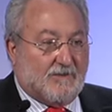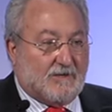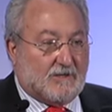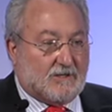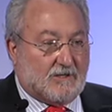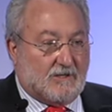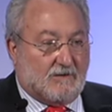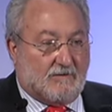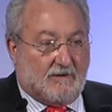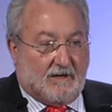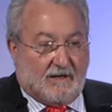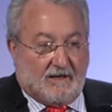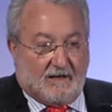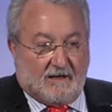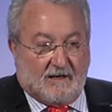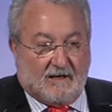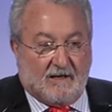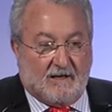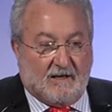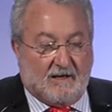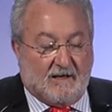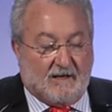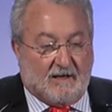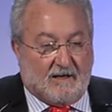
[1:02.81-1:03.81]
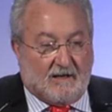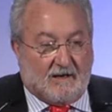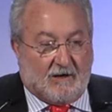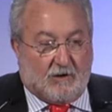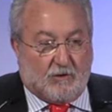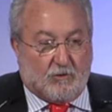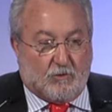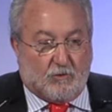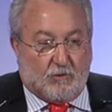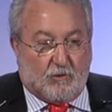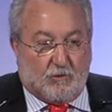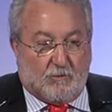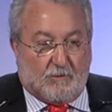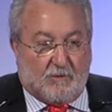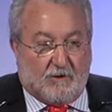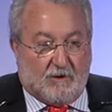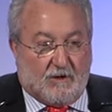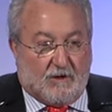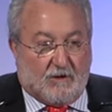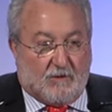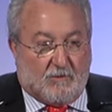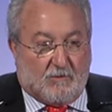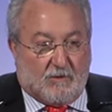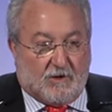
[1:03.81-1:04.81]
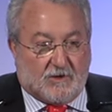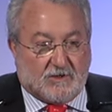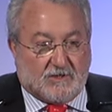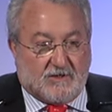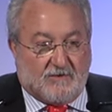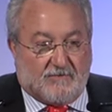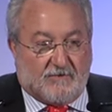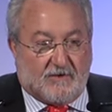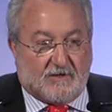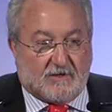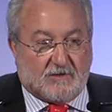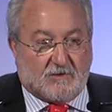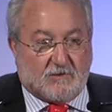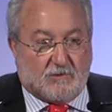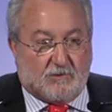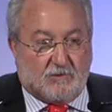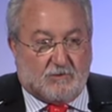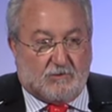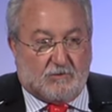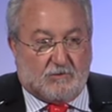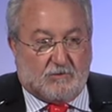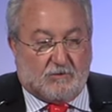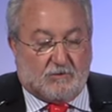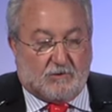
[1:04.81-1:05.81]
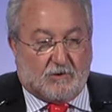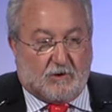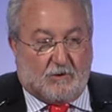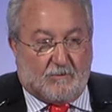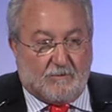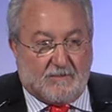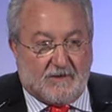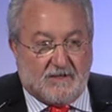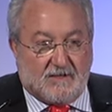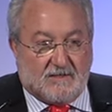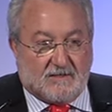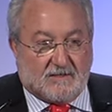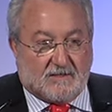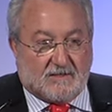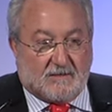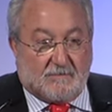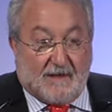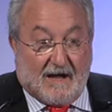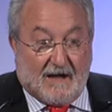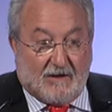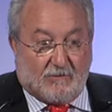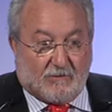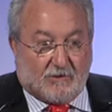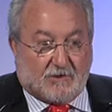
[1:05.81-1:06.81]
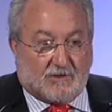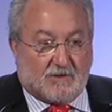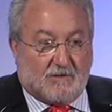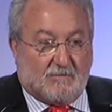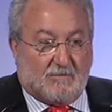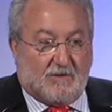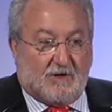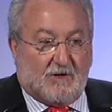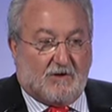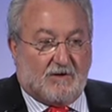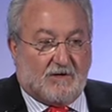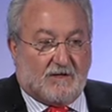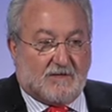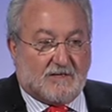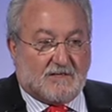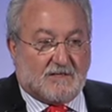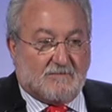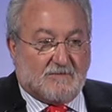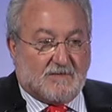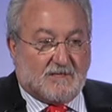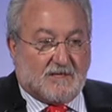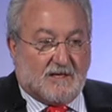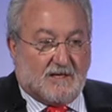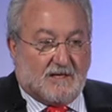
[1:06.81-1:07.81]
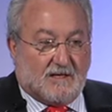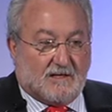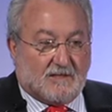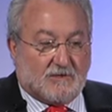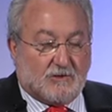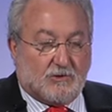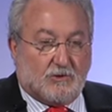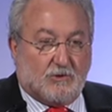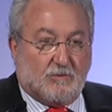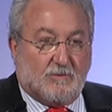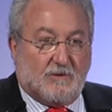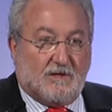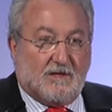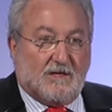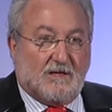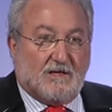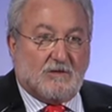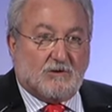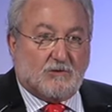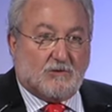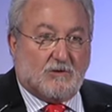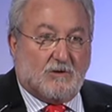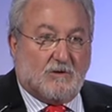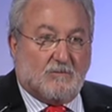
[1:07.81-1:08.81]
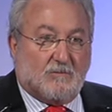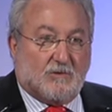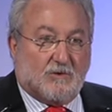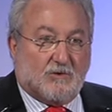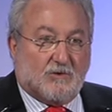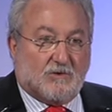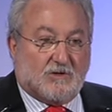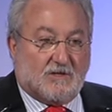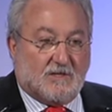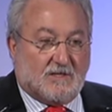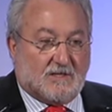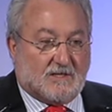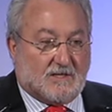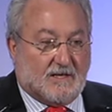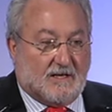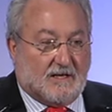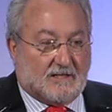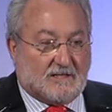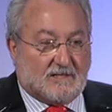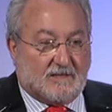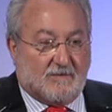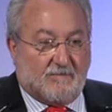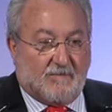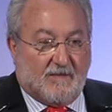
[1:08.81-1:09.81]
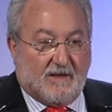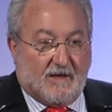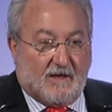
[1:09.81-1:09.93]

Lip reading: So our group was the first to convince mouse embryonic stem cells to be insulin-producing cells.